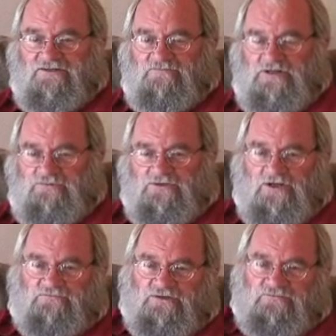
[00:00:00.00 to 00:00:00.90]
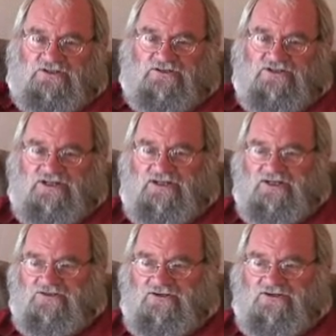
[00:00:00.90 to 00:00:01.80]
People come to me and say,
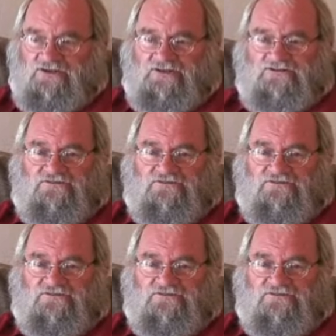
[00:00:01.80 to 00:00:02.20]
how can I